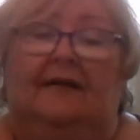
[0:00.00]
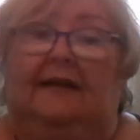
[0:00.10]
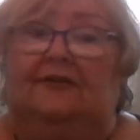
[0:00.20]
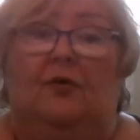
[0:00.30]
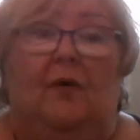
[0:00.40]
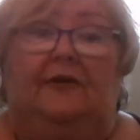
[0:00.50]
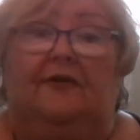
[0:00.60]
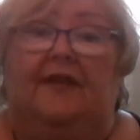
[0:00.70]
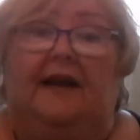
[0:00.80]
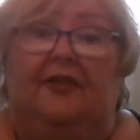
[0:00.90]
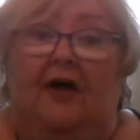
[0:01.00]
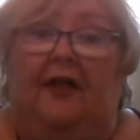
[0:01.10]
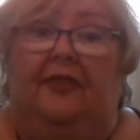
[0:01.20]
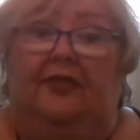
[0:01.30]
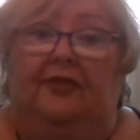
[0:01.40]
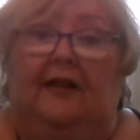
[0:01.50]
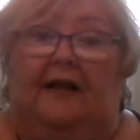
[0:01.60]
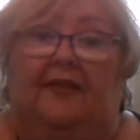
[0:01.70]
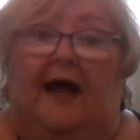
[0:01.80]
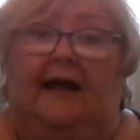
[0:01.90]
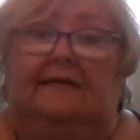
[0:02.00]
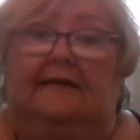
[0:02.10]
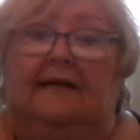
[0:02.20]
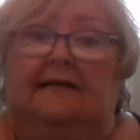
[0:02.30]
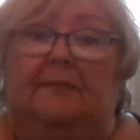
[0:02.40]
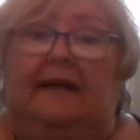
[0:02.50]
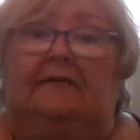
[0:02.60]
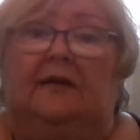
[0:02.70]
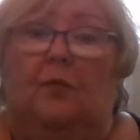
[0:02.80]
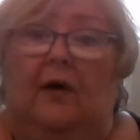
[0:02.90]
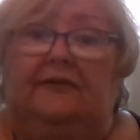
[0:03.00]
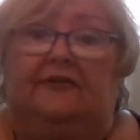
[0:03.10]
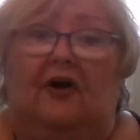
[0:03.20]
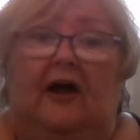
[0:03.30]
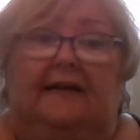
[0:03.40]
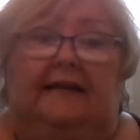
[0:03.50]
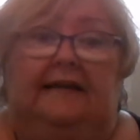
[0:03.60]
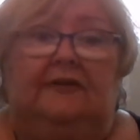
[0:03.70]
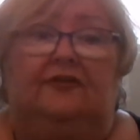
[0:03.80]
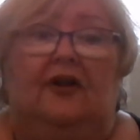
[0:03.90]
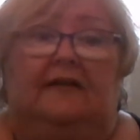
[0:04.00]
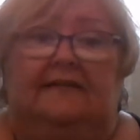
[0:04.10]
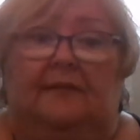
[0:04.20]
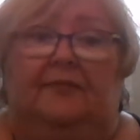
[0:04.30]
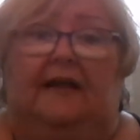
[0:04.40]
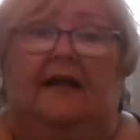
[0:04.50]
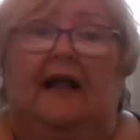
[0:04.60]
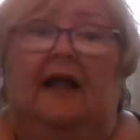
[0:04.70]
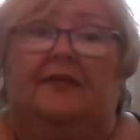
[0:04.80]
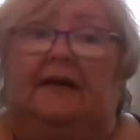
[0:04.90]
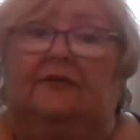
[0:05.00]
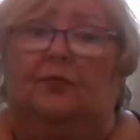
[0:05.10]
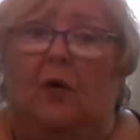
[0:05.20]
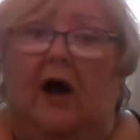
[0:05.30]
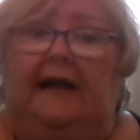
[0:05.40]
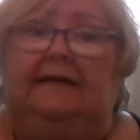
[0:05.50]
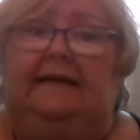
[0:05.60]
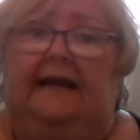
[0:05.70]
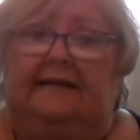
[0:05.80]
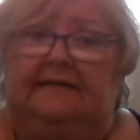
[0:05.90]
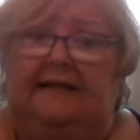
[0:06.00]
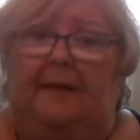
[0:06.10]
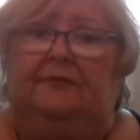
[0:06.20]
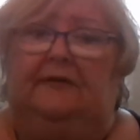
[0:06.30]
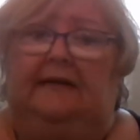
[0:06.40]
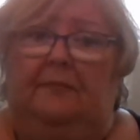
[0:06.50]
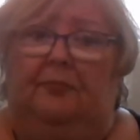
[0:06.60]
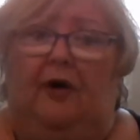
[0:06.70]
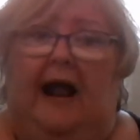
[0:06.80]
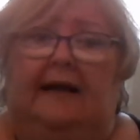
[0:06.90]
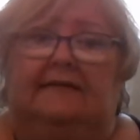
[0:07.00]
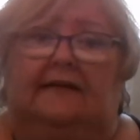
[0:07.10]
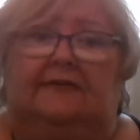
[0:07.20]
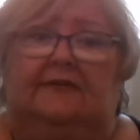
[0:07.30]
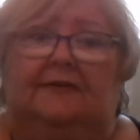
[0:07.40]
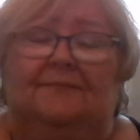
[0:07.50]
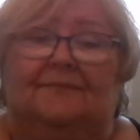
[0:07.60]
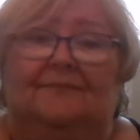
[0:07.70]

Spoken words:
It's no wonder that I thought like that. Lamenting was not and is not something that is widely accepted and practiced.